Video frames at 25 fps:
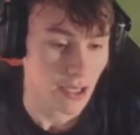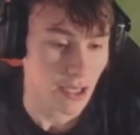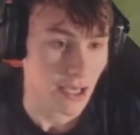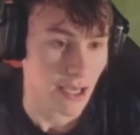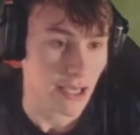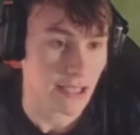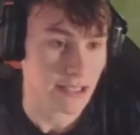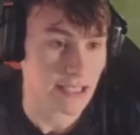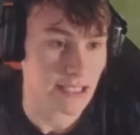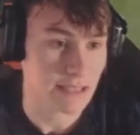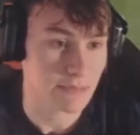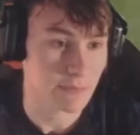
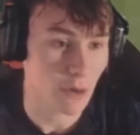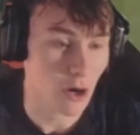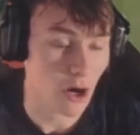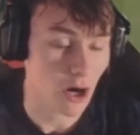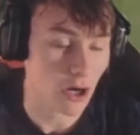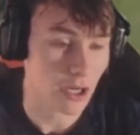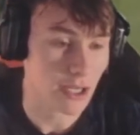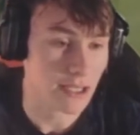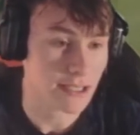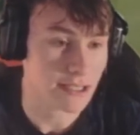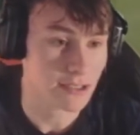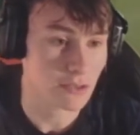is he's
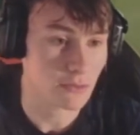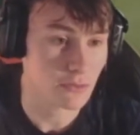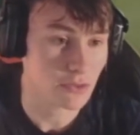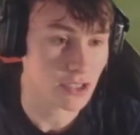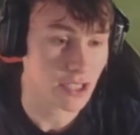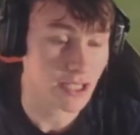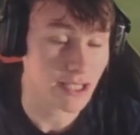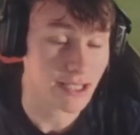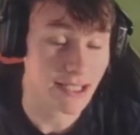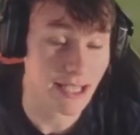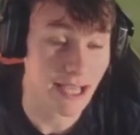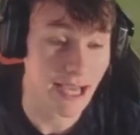marked, so
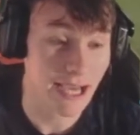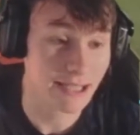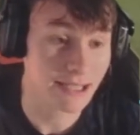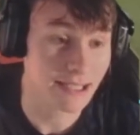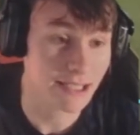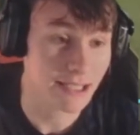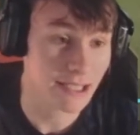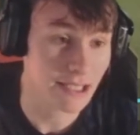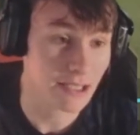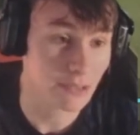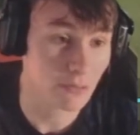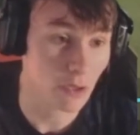since he had
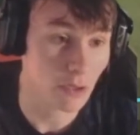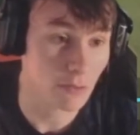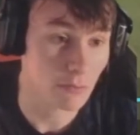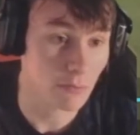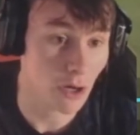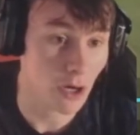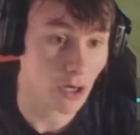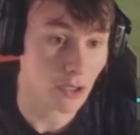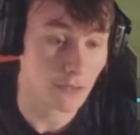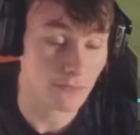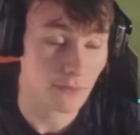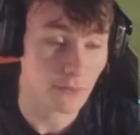the run
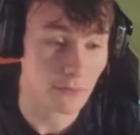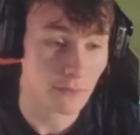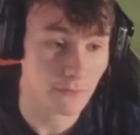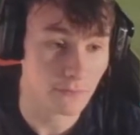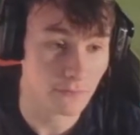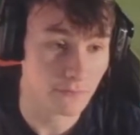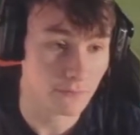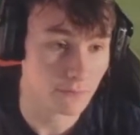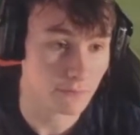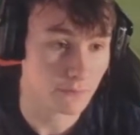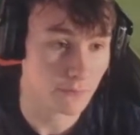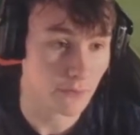marked from
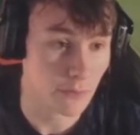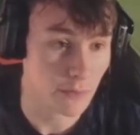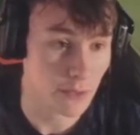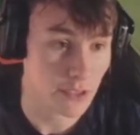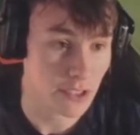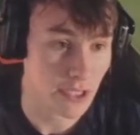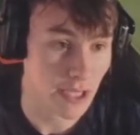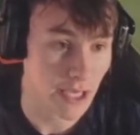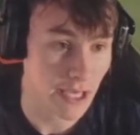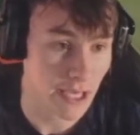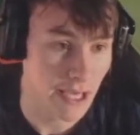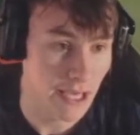
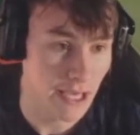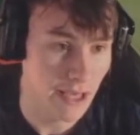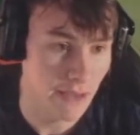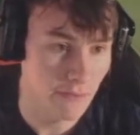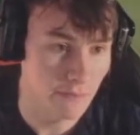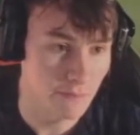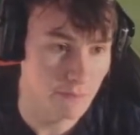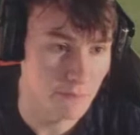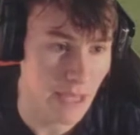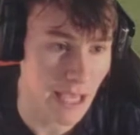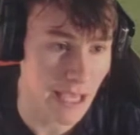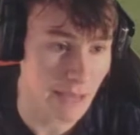
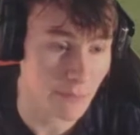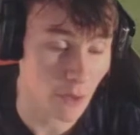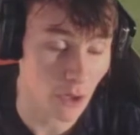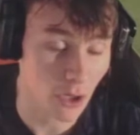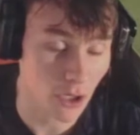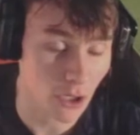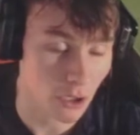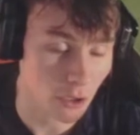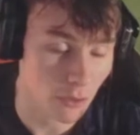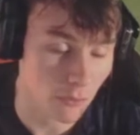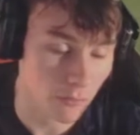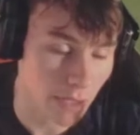
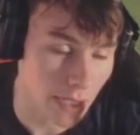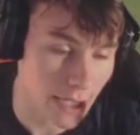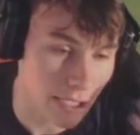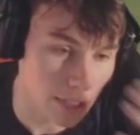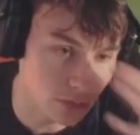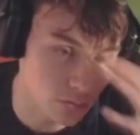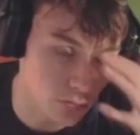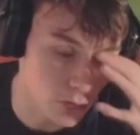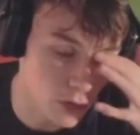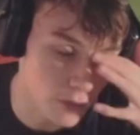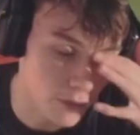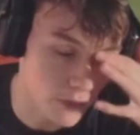Neymar or
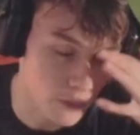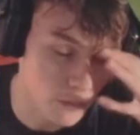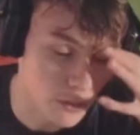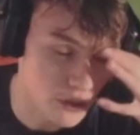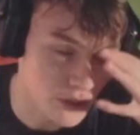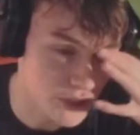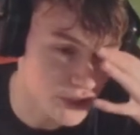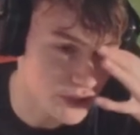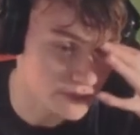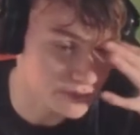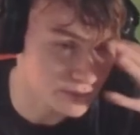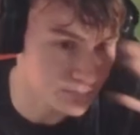Ronaldo, whoever it
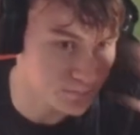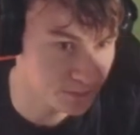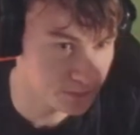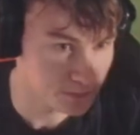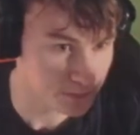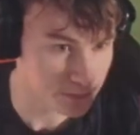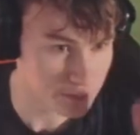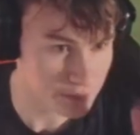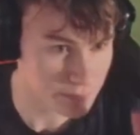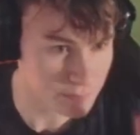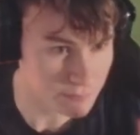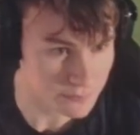was,
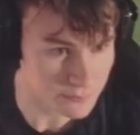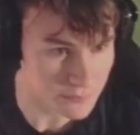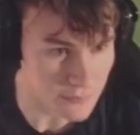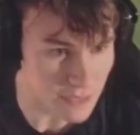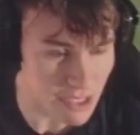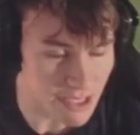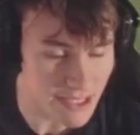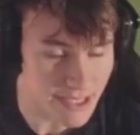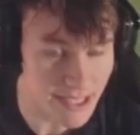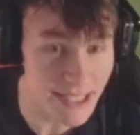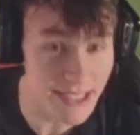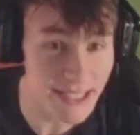
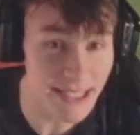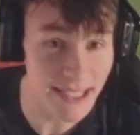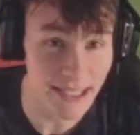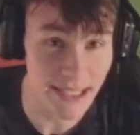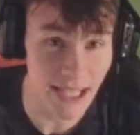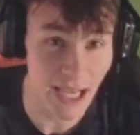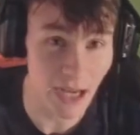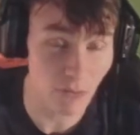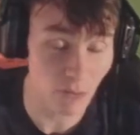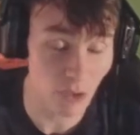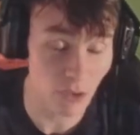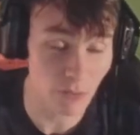since he had
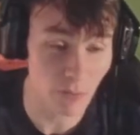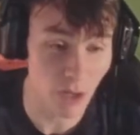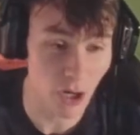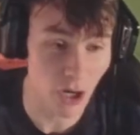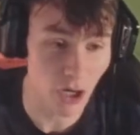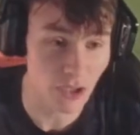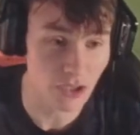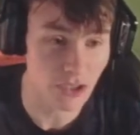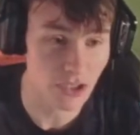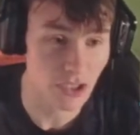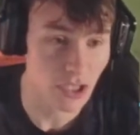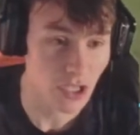that run
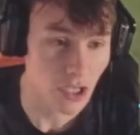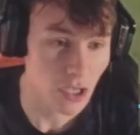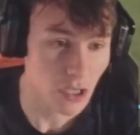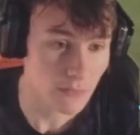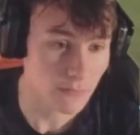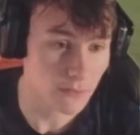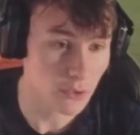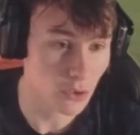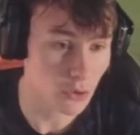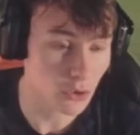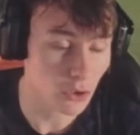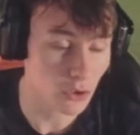marked,
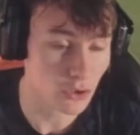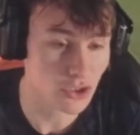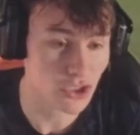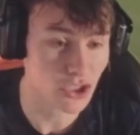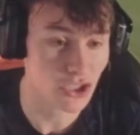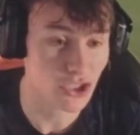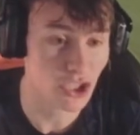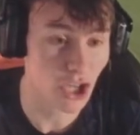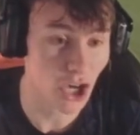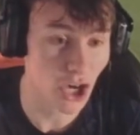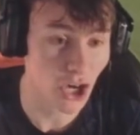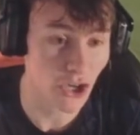Flowcooks
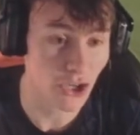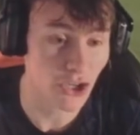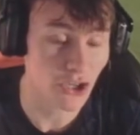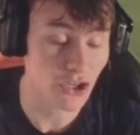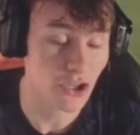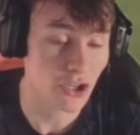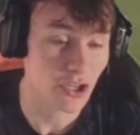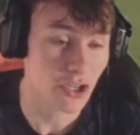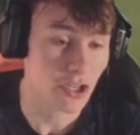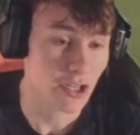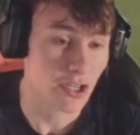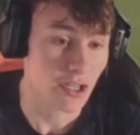can now, he
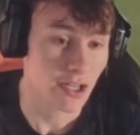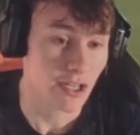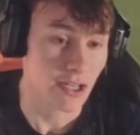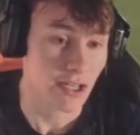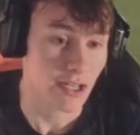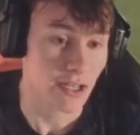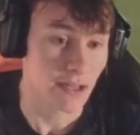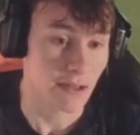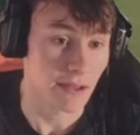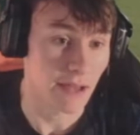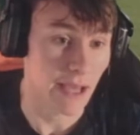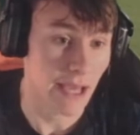
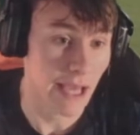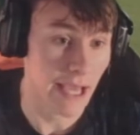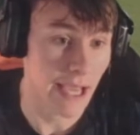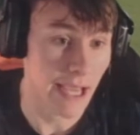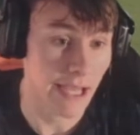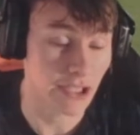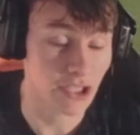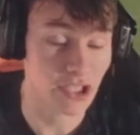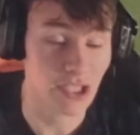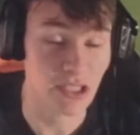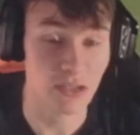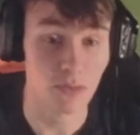
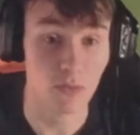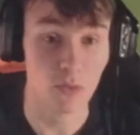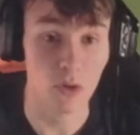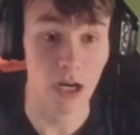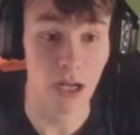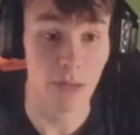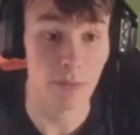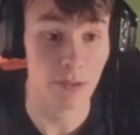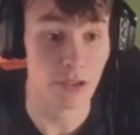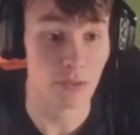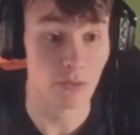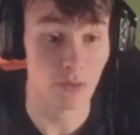doesn't have to
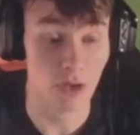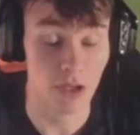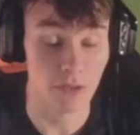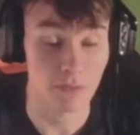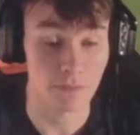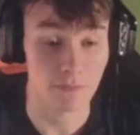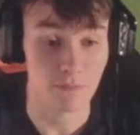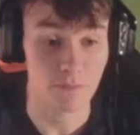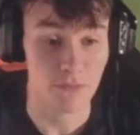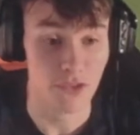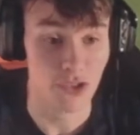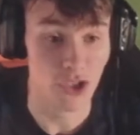worry about the run.
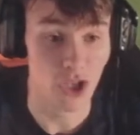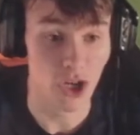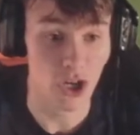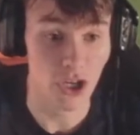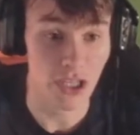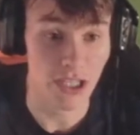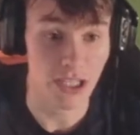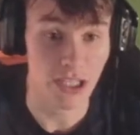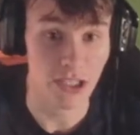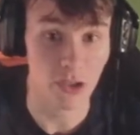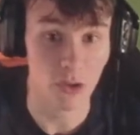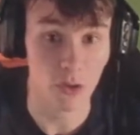So now
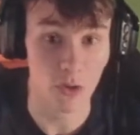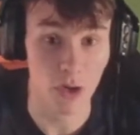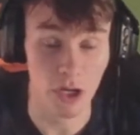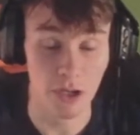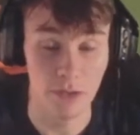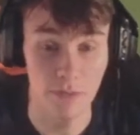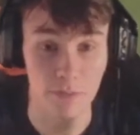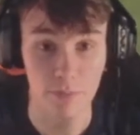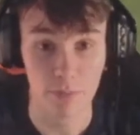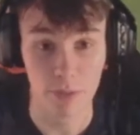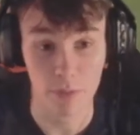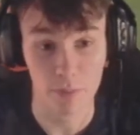he can go
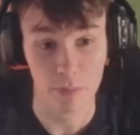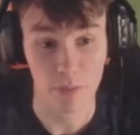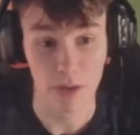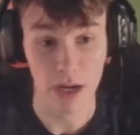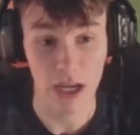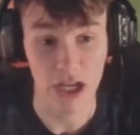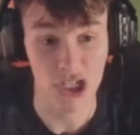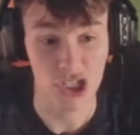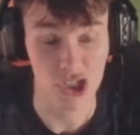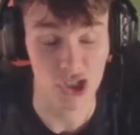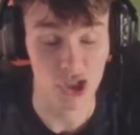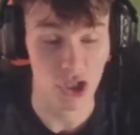out and put
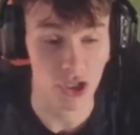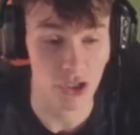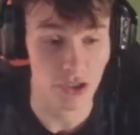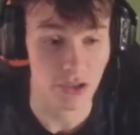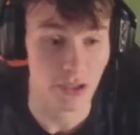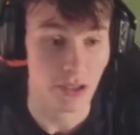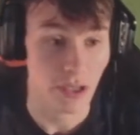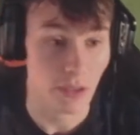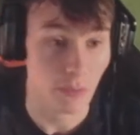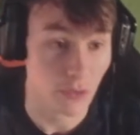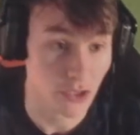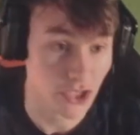pressure on,
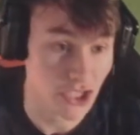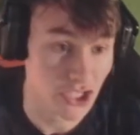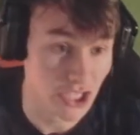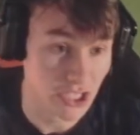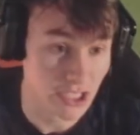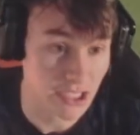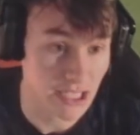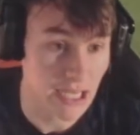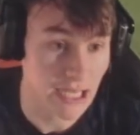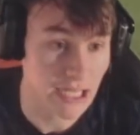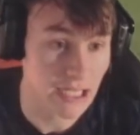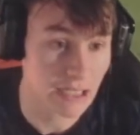which is
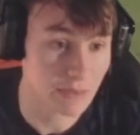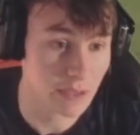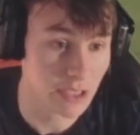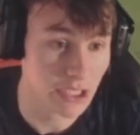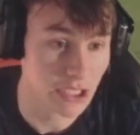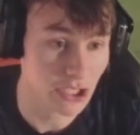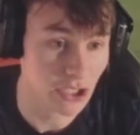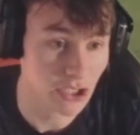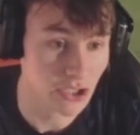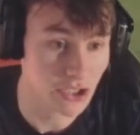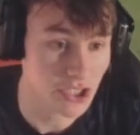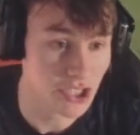exactly what he
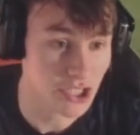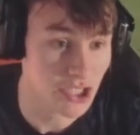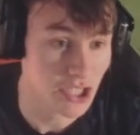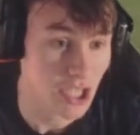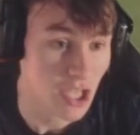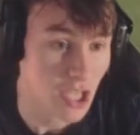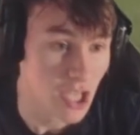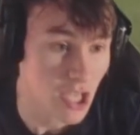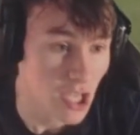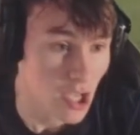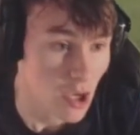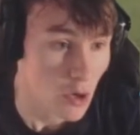does
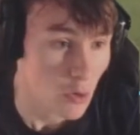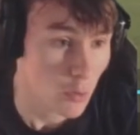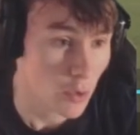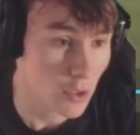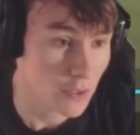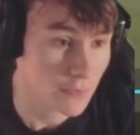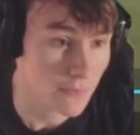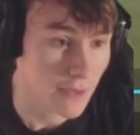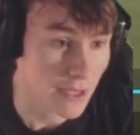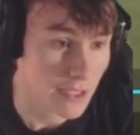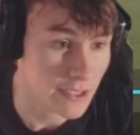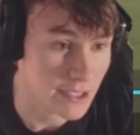
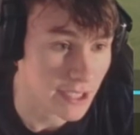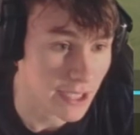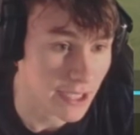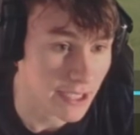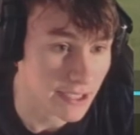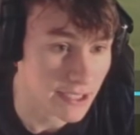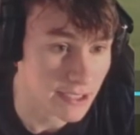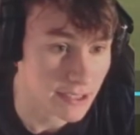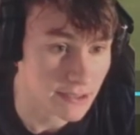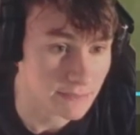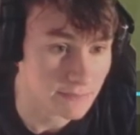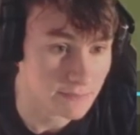with Van
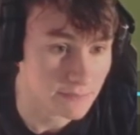Dijk.